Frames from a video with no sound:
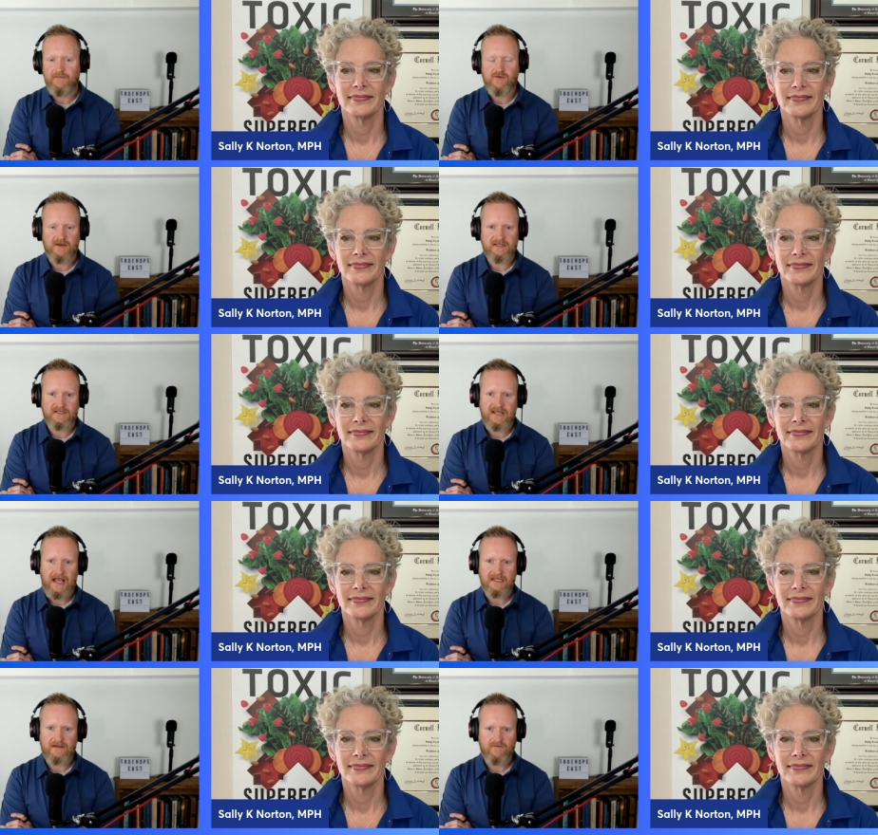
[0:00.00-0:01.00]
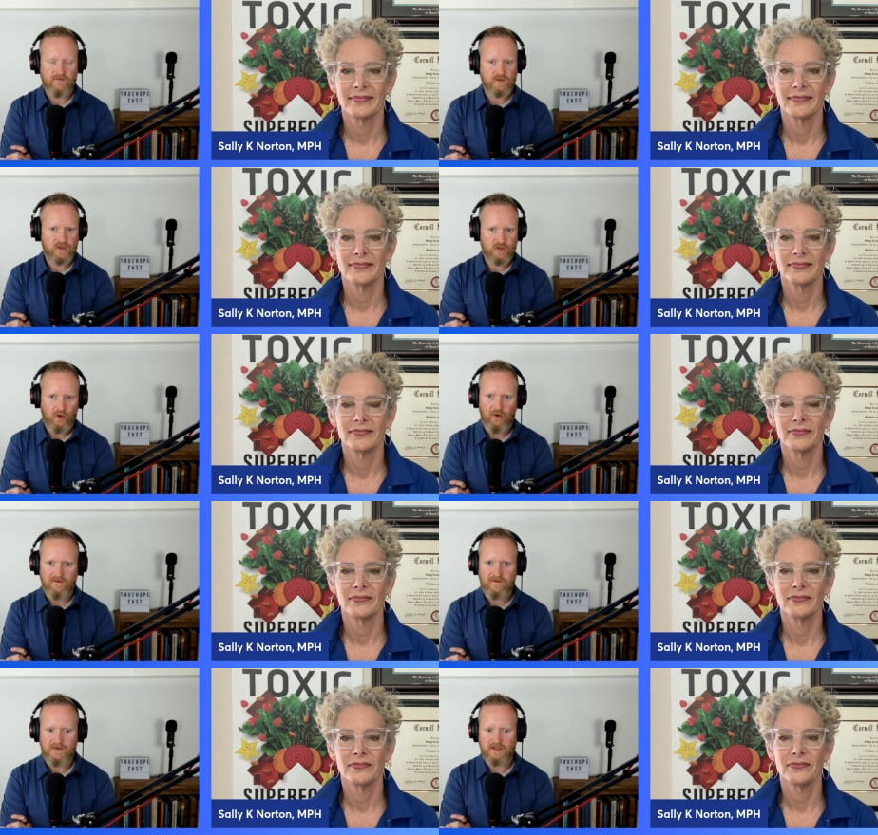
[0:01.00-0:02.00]
Speaker 1: your understanding from school, from
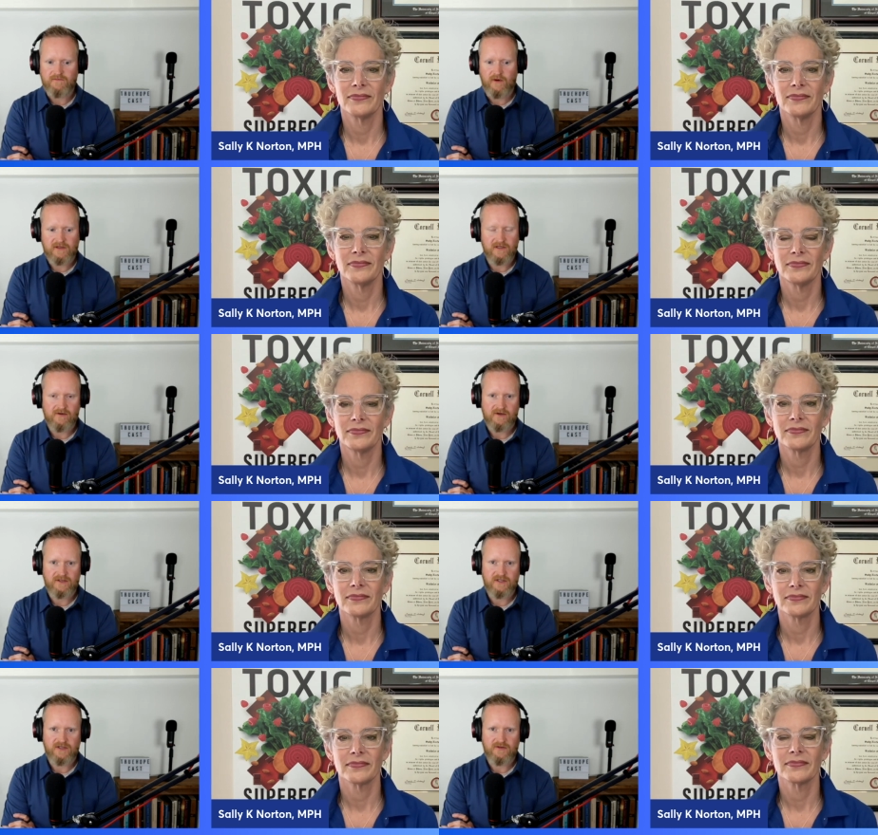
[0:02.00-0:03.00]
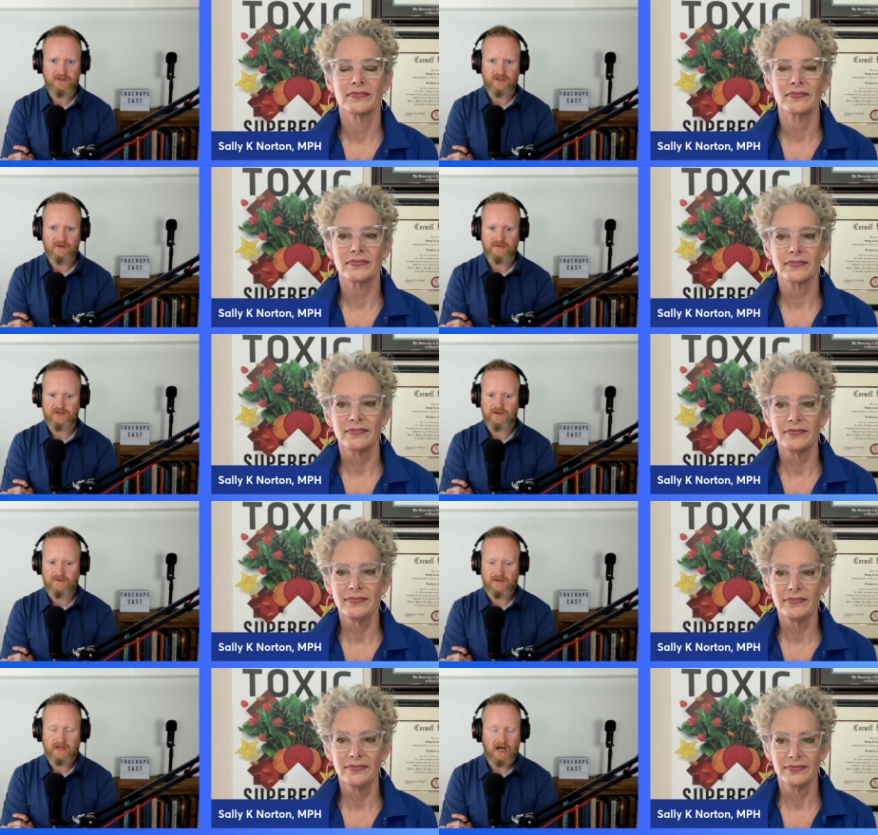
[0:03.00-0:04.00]
those books that you were introduced to,
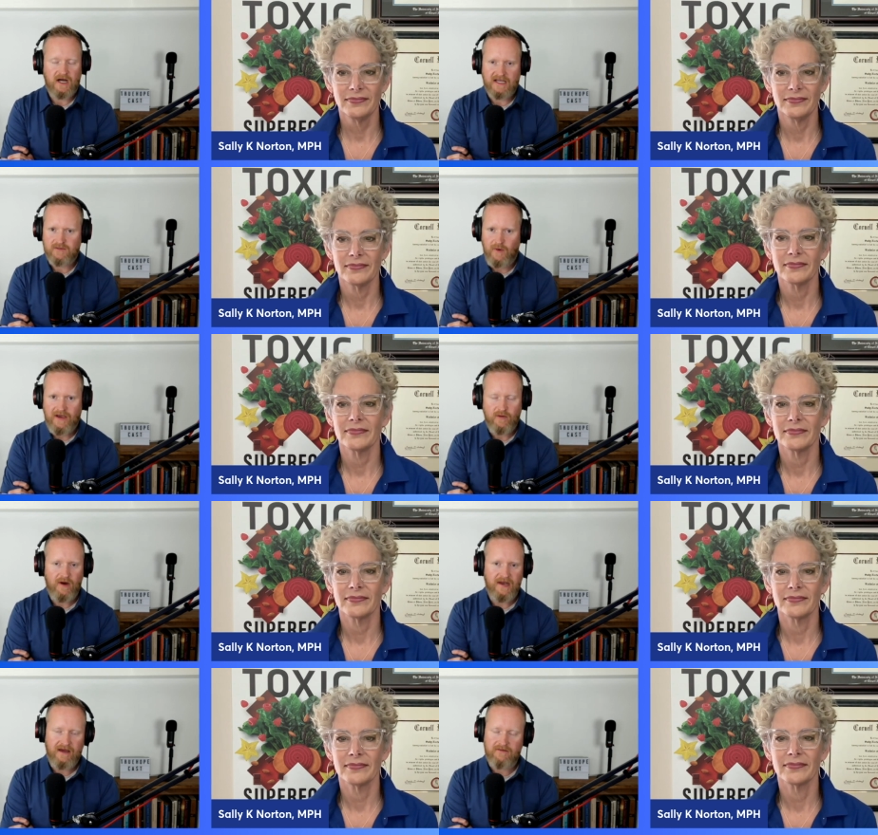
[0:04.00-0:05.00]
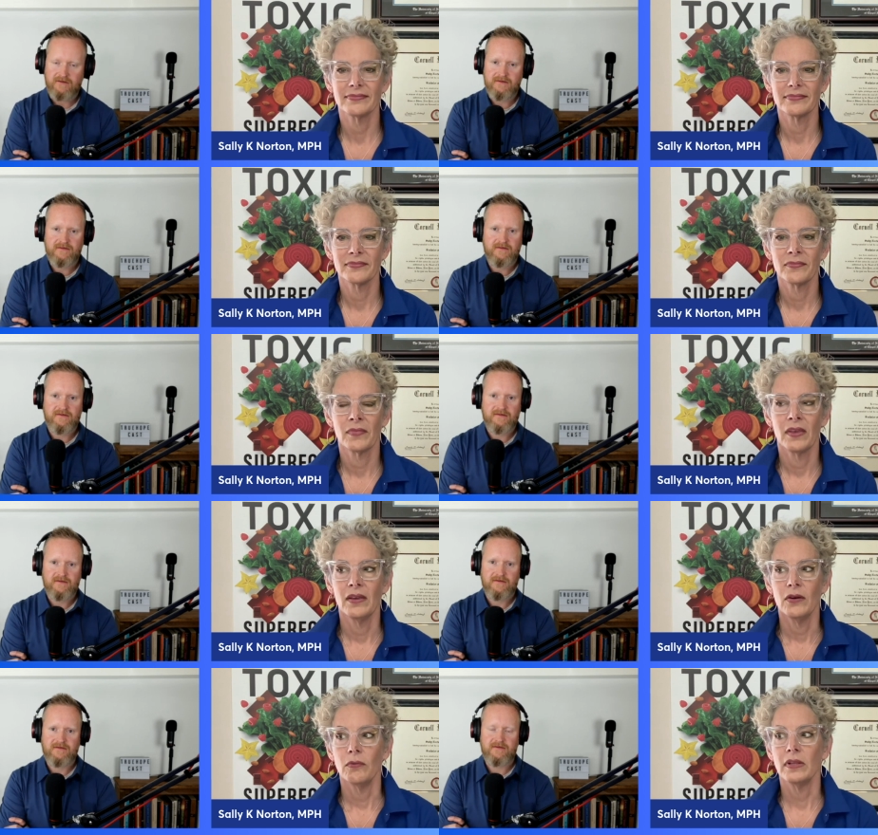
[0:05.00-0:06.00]
you know, I guess, where you are now?
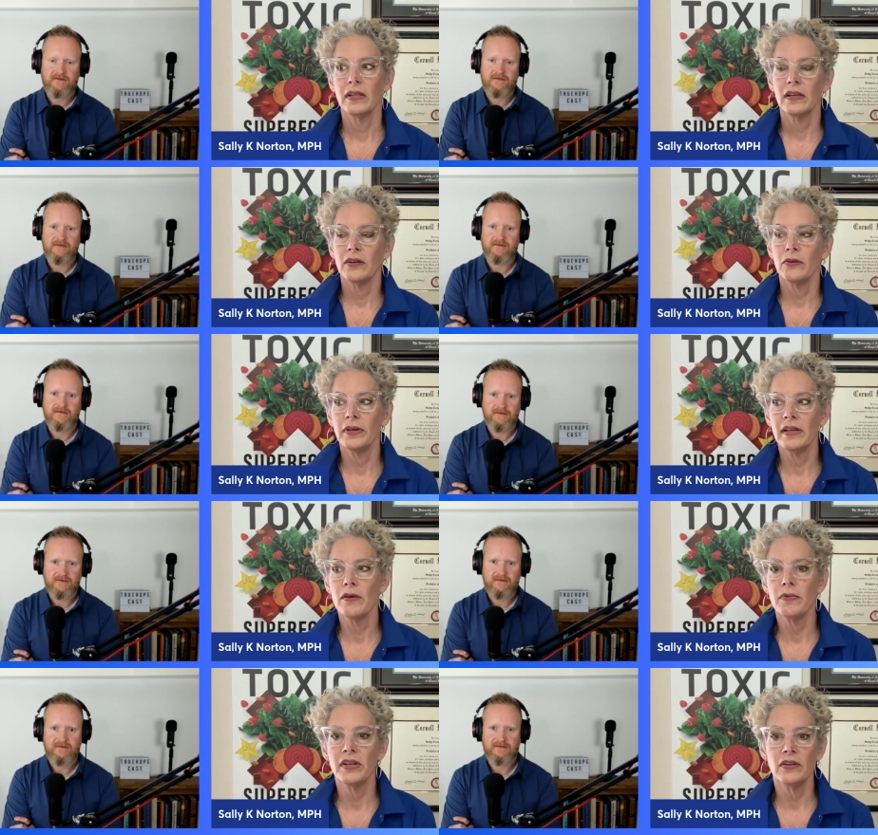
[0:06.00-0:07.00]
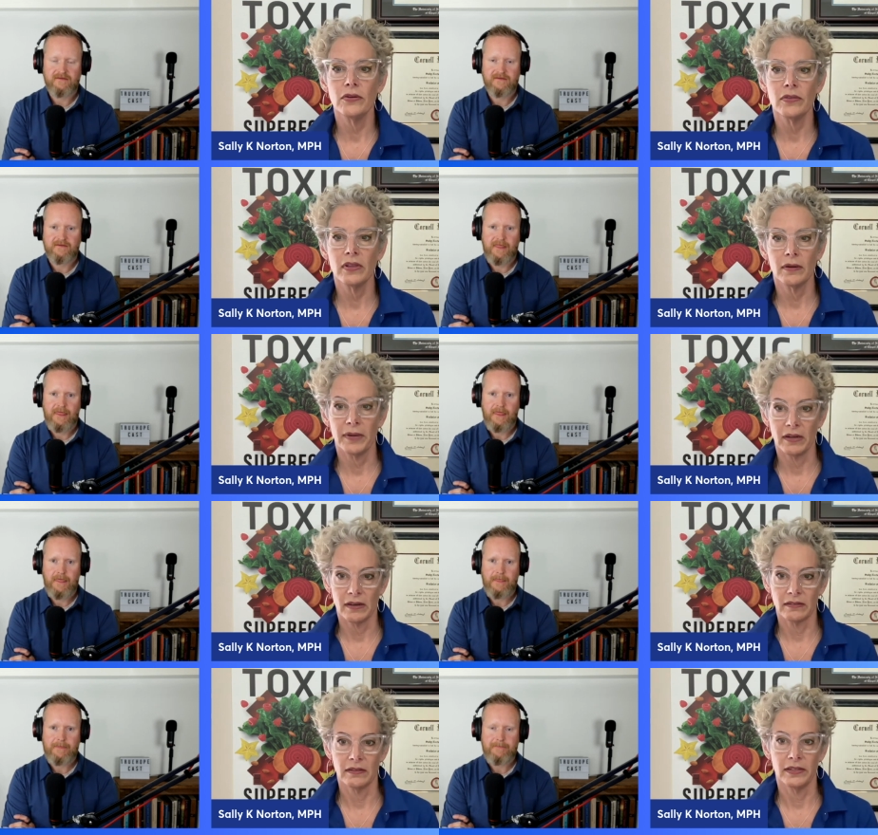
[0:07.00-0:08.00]
Speaker 2: Well, at Cornell, we knew that about
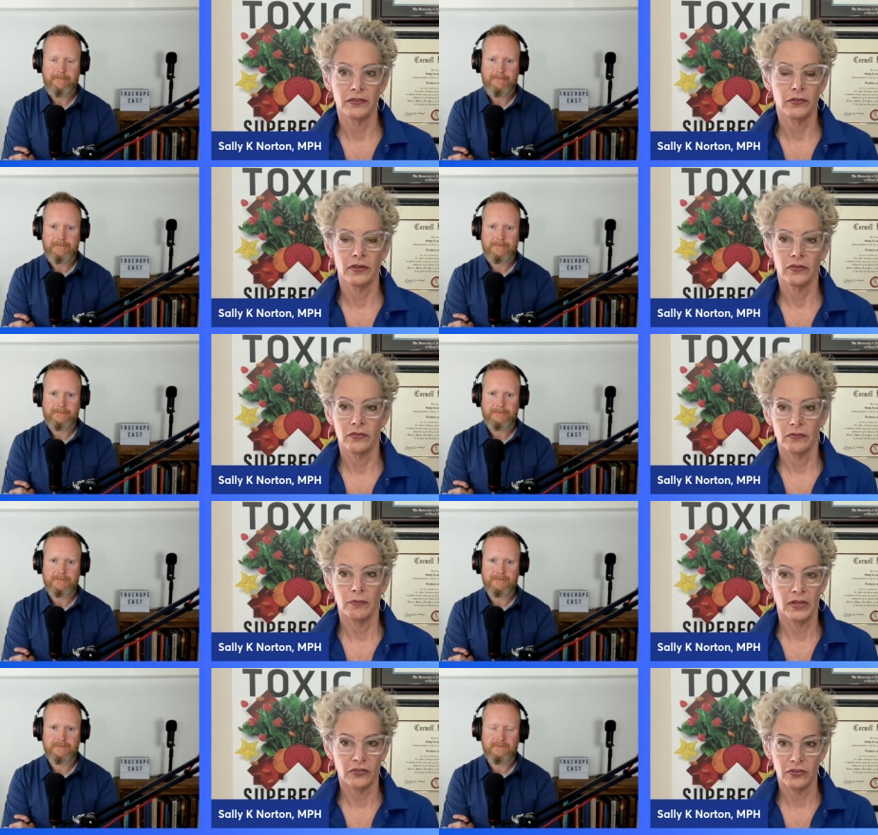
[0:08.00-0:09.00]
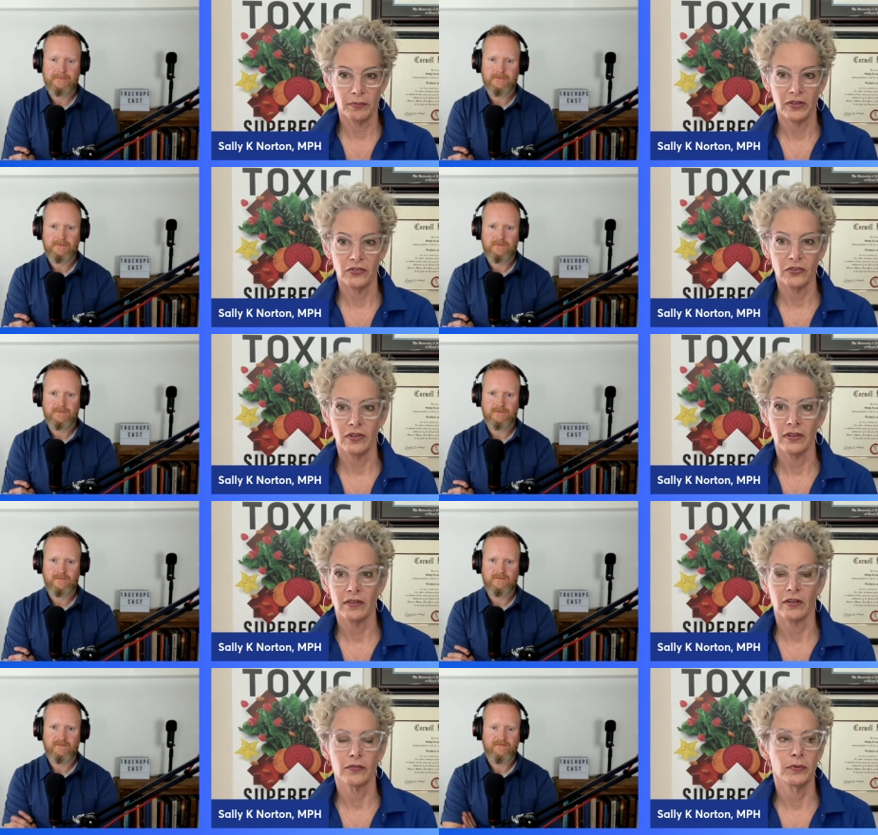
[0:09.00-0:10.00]
oxalates. You get mentioned in the
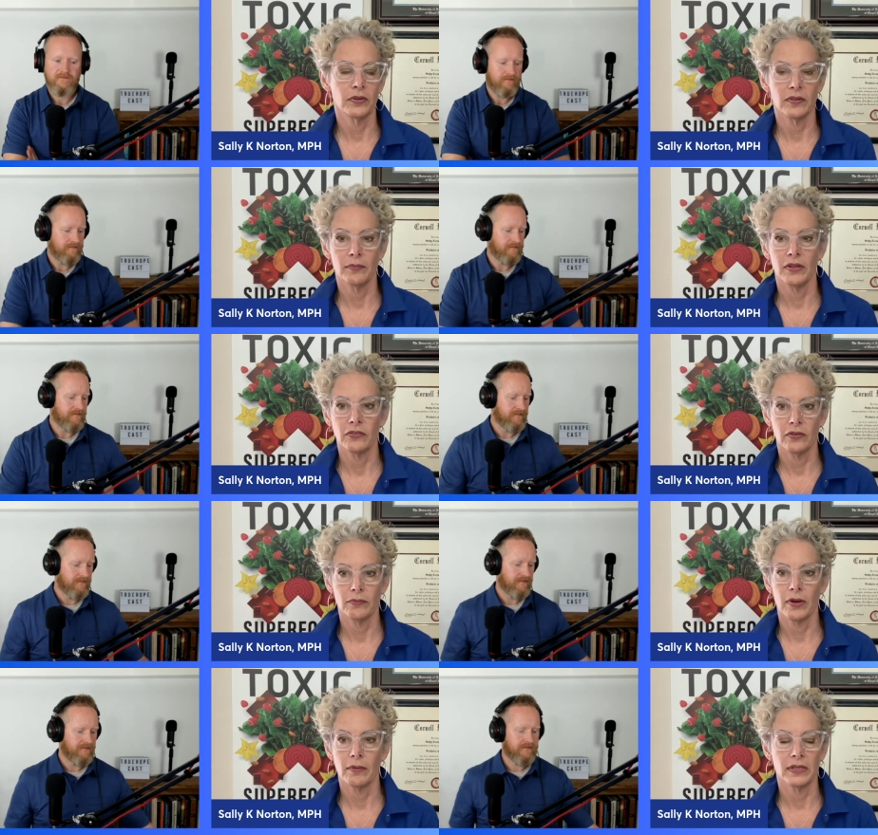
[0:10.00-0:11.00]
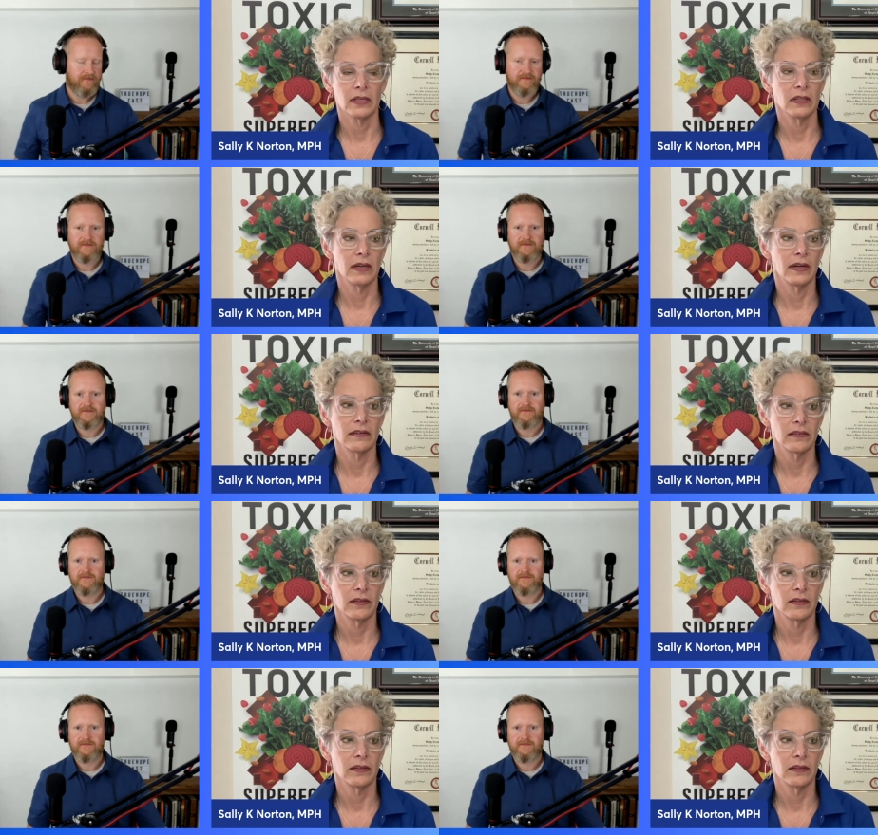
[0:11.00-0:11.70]
textbook and mentioned probably in class.